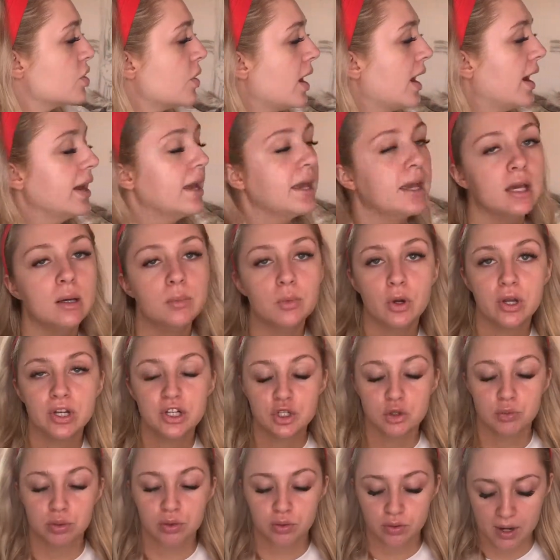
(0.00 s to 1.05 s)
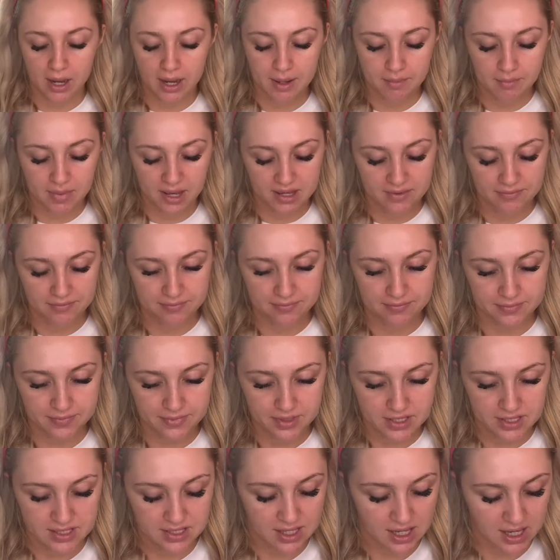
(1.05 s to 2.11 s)
I am going to prime my
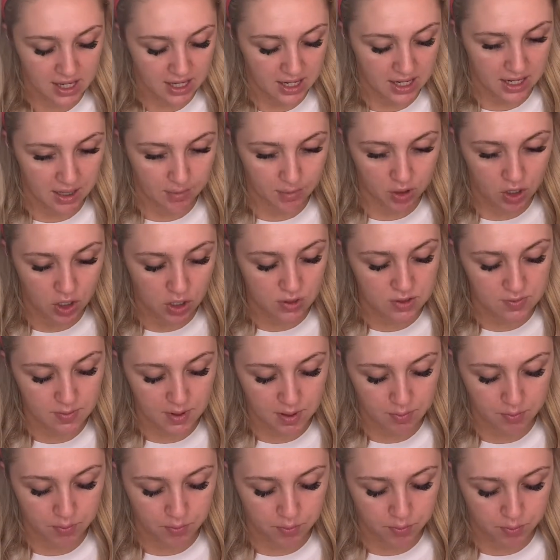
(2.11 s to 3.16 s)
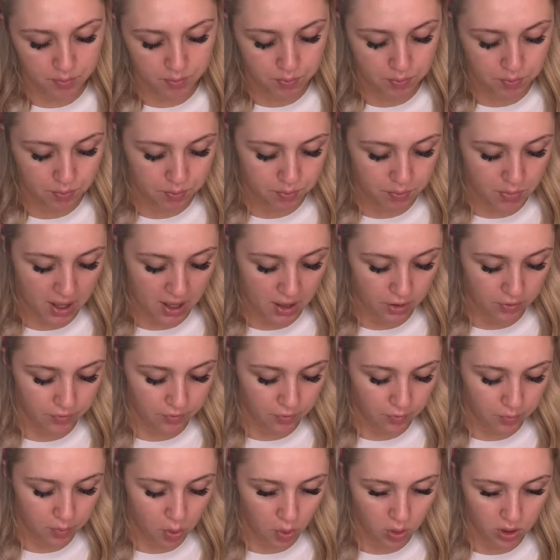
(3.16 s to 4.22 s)
skin. I'm going to use my
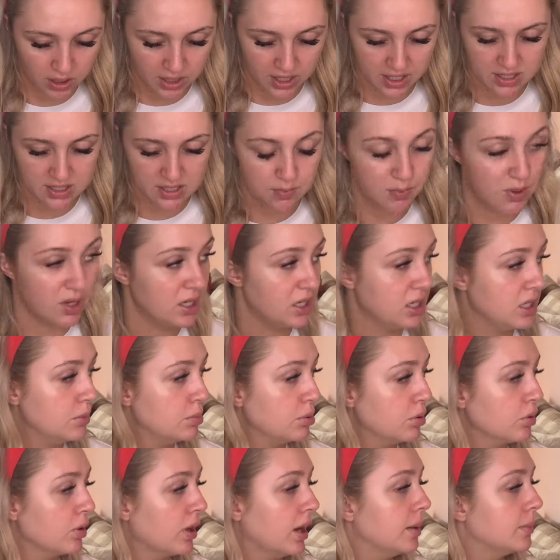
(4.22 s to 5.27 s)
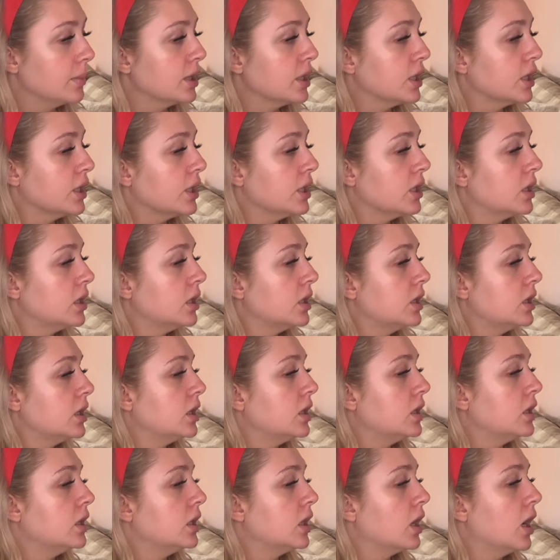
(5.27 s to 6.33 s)
e.l.f. Poreless Putty Primer.
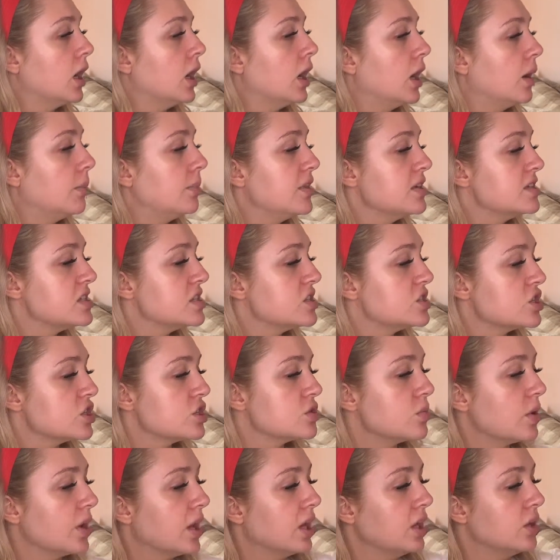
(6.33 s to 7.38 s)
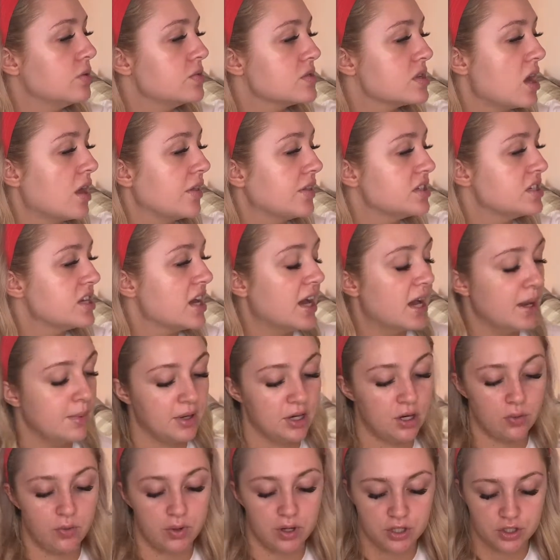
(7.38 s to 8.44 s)
This is just what I use all the time. I
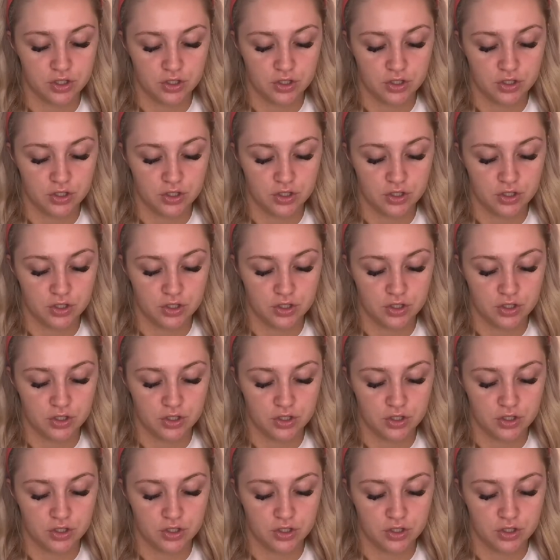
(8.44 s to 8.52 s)
don't want to